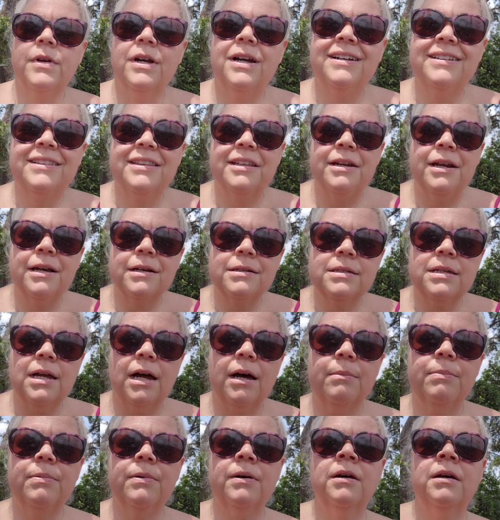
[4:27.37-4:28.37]
right, the next
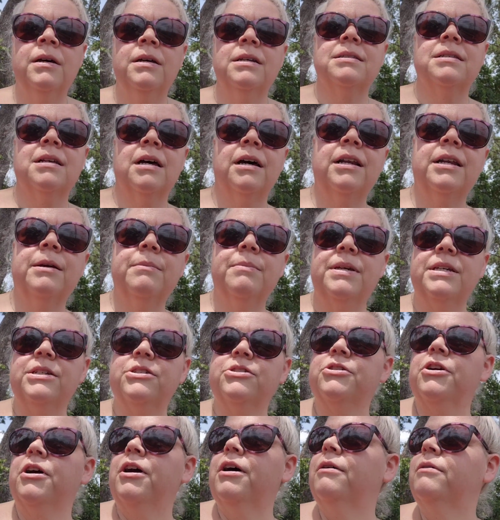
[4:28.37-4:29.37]
stop is the Honey
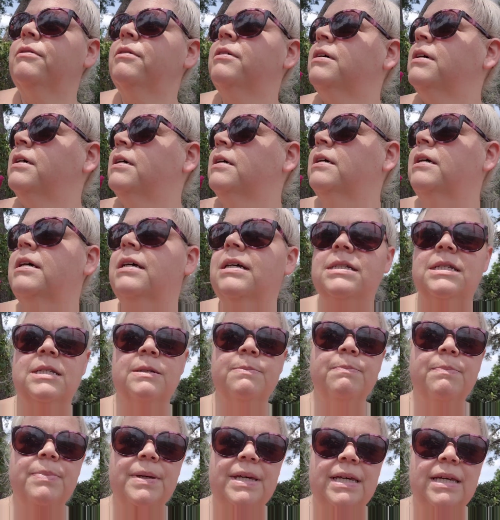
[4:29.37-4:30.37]
Bee-stro. It's
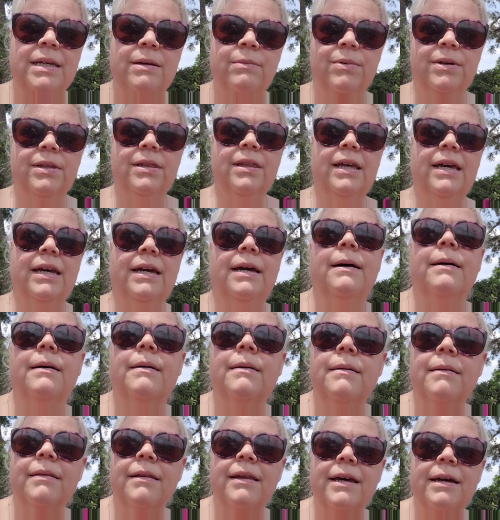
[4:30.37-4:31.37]
bee with like a
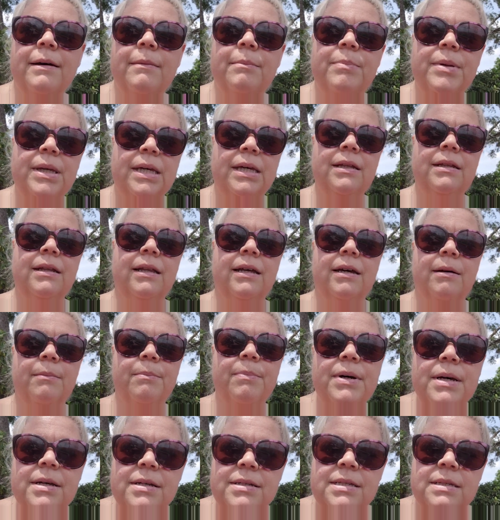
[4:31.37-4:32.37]
like a bee, like a
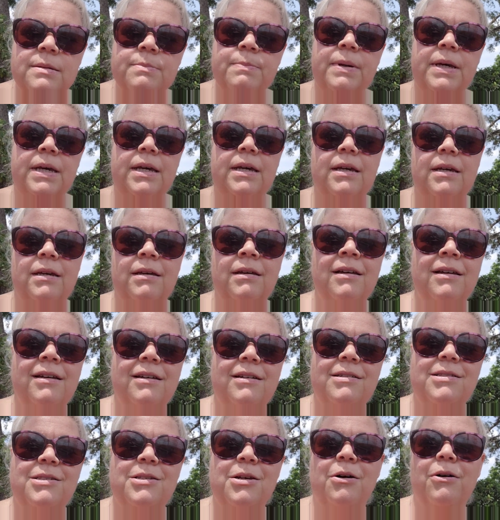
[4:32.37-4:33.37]
buzz bee.
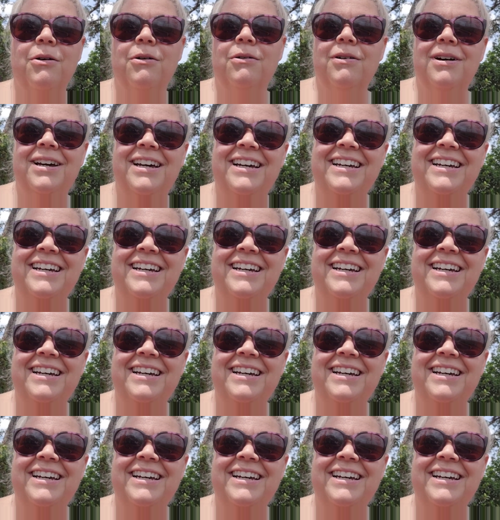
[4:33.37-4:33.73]
So